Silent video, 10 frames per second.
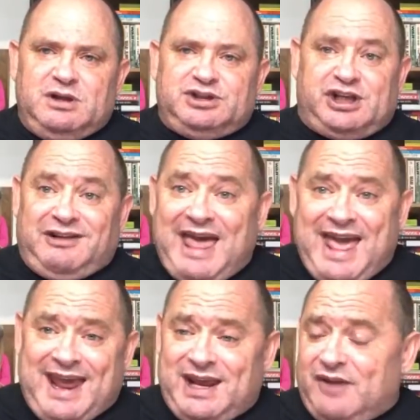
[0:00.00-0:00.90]

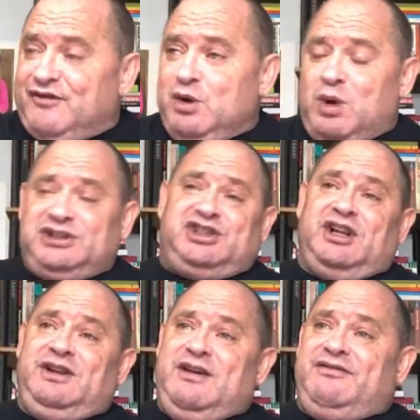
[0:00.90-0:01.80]
Chile, if he wants
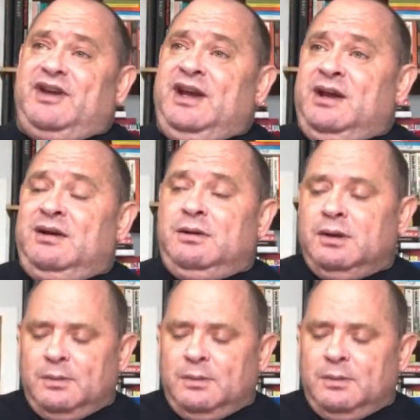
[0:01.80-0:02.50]
to live in